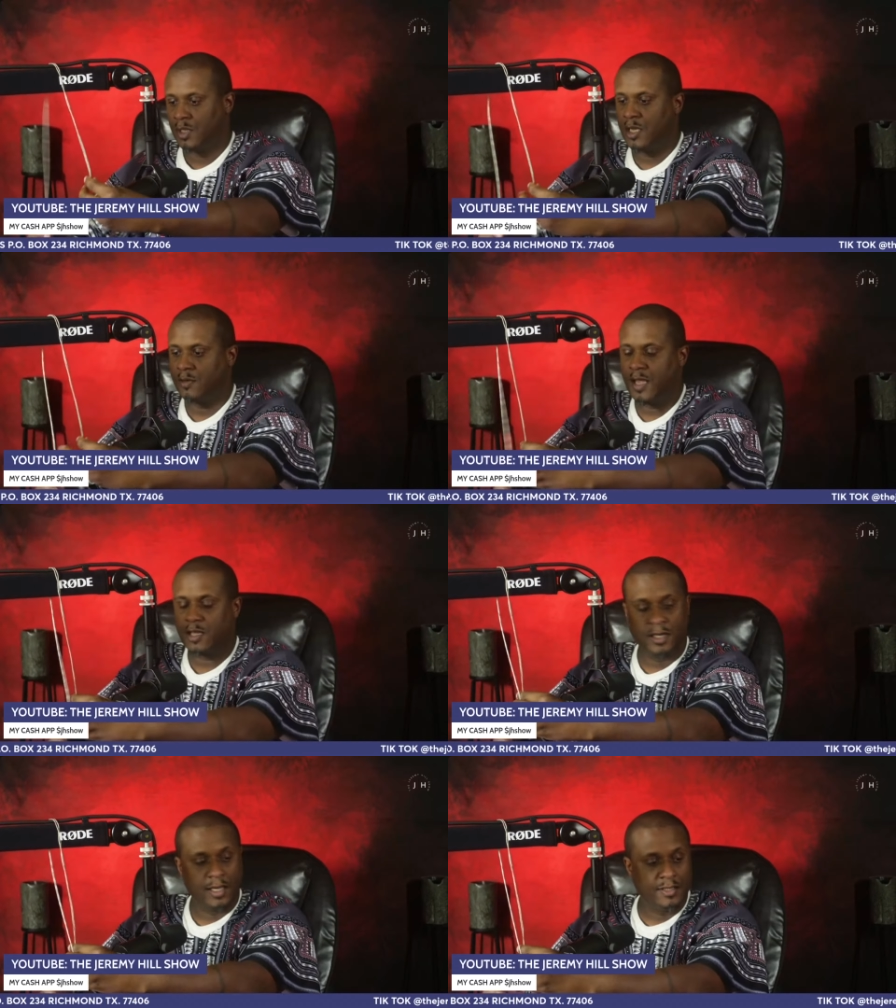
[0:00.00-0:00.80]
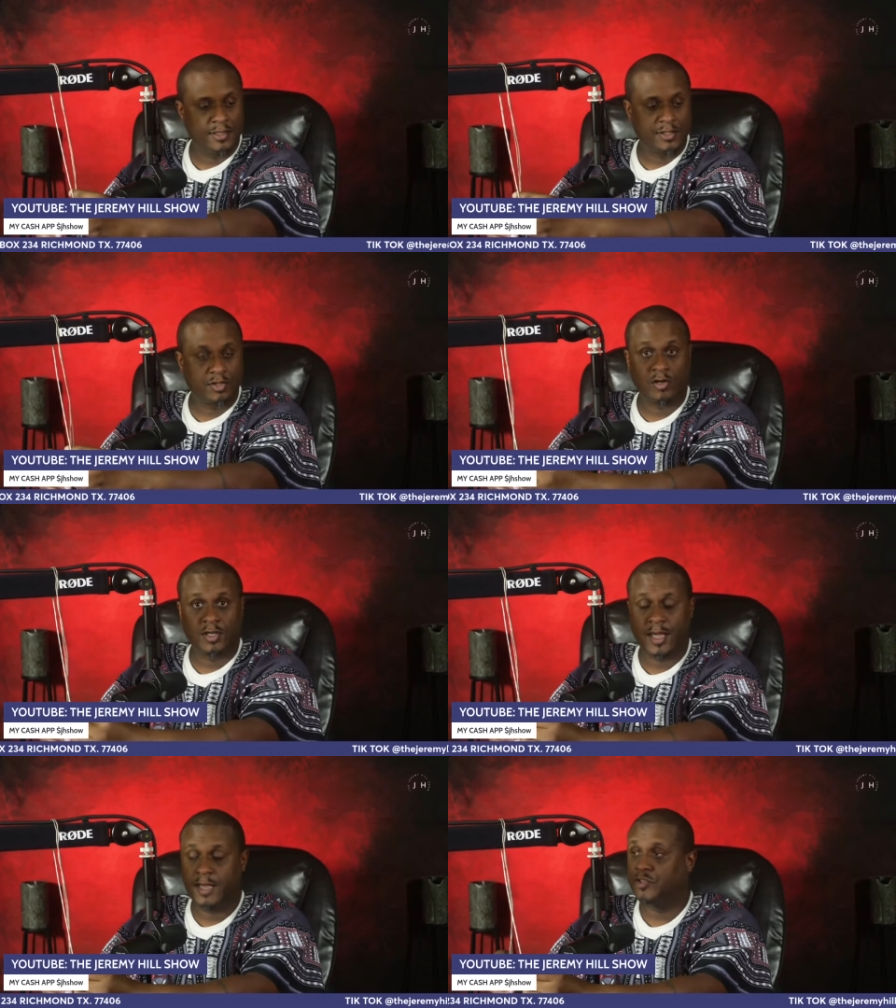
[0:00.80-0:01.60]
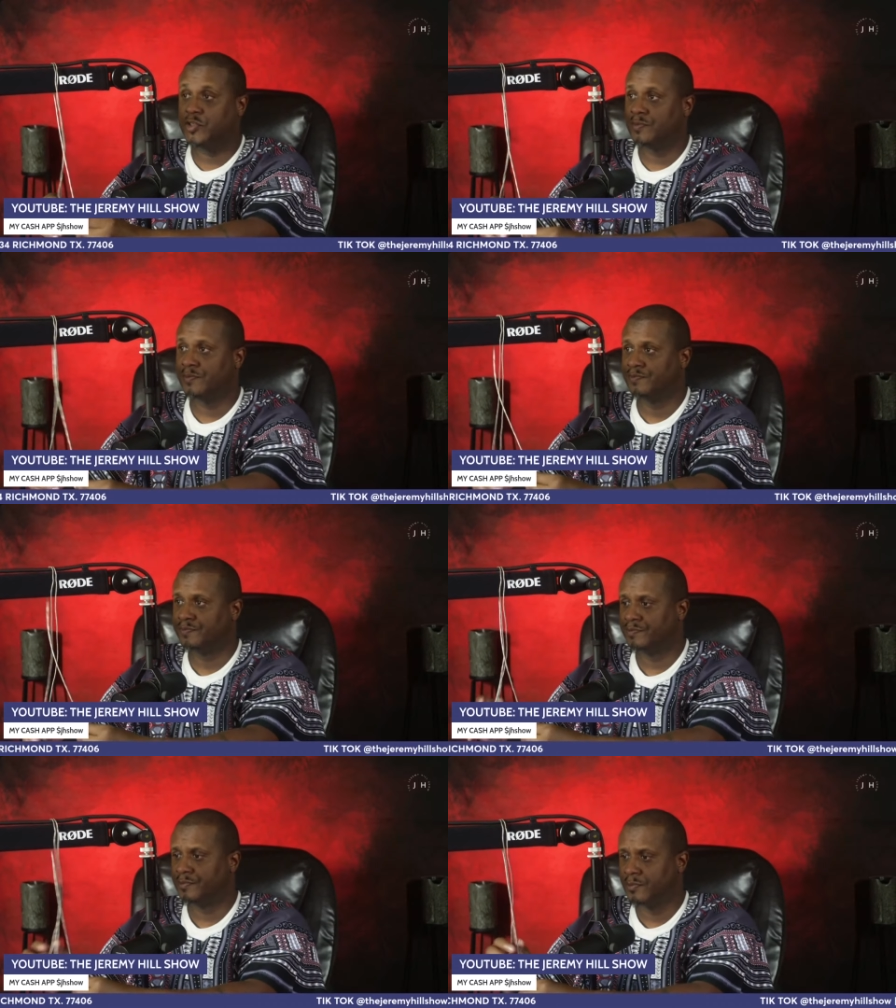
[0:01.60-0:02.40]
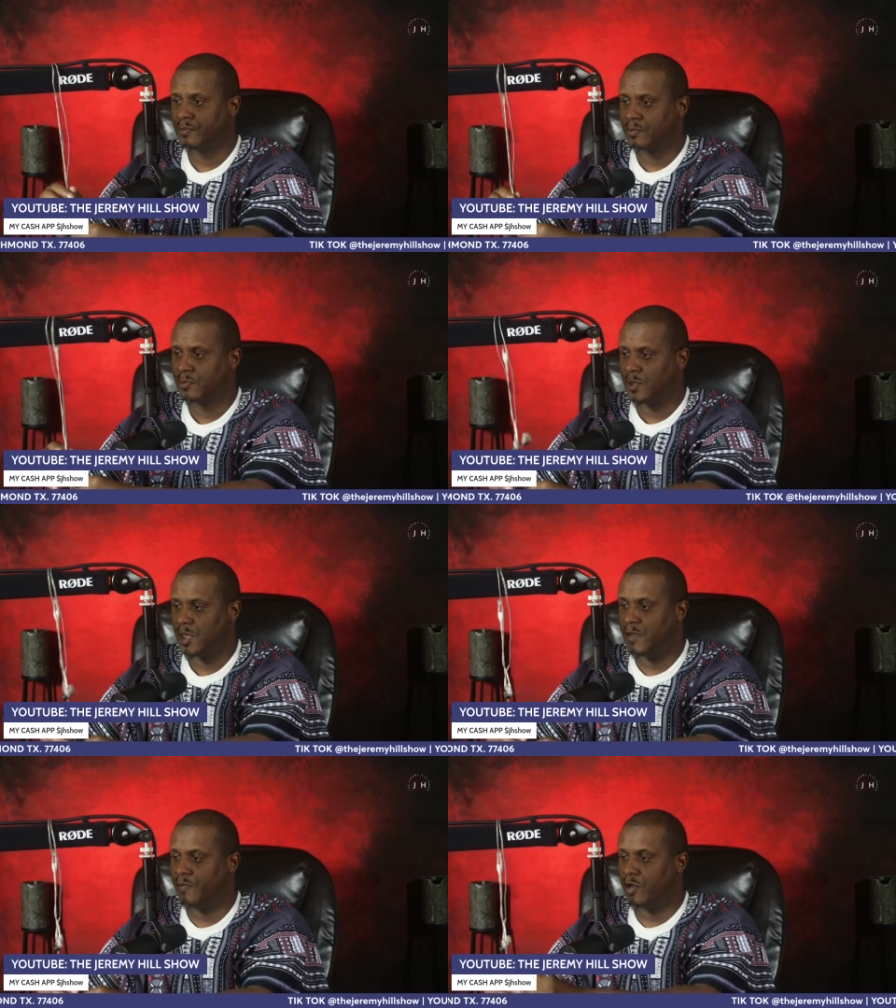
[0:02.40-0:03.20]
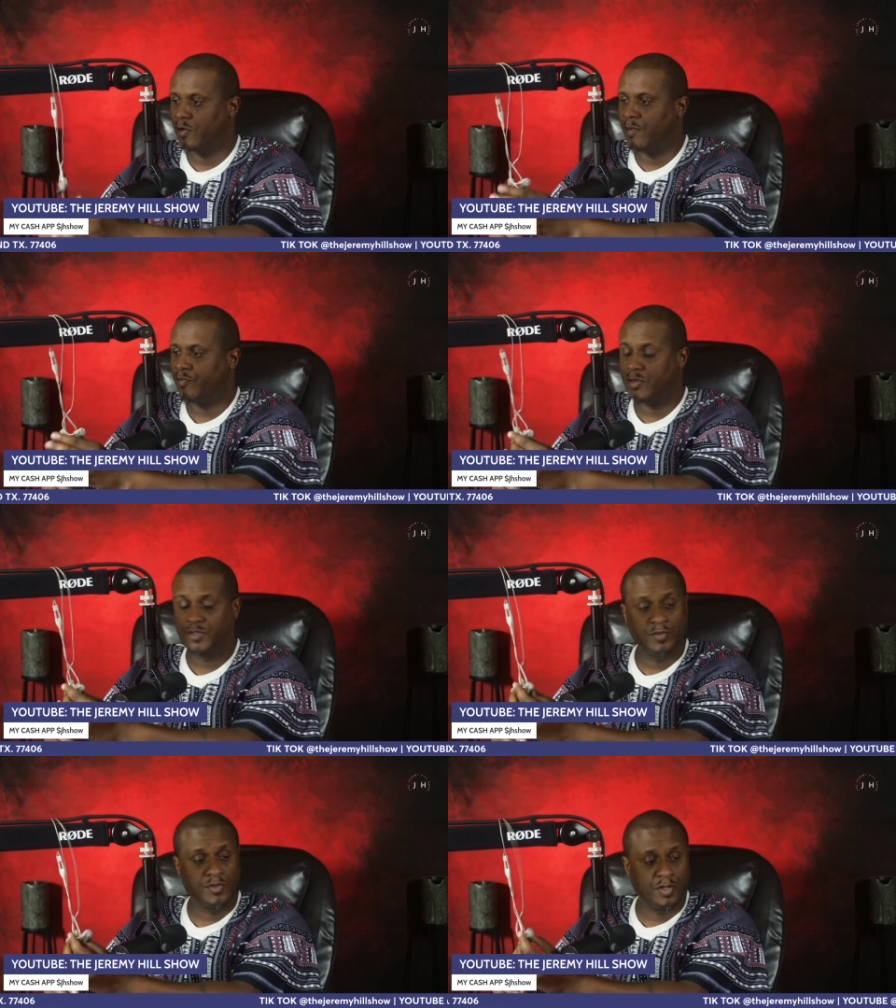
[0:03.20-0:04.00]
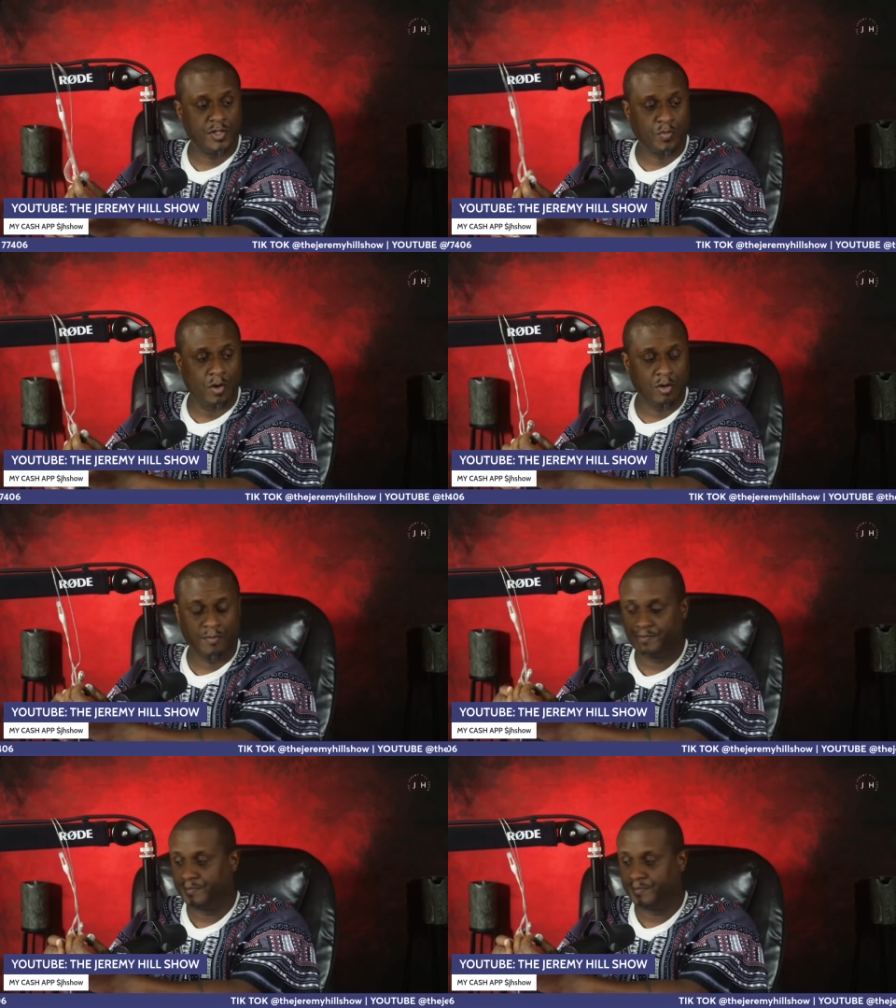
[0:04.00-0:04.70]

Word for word: they can easily start to hate you. Even though they brought you into this world,